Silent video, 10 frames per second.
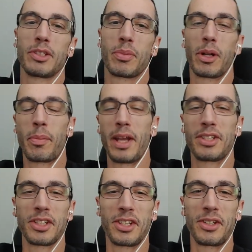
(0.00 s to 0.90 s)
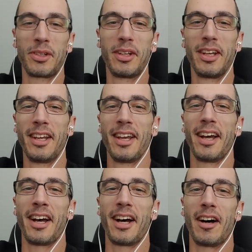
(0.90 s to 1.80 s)
a pretty patient dude.
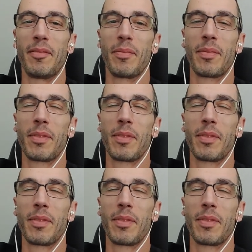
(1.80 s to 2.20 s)
Um,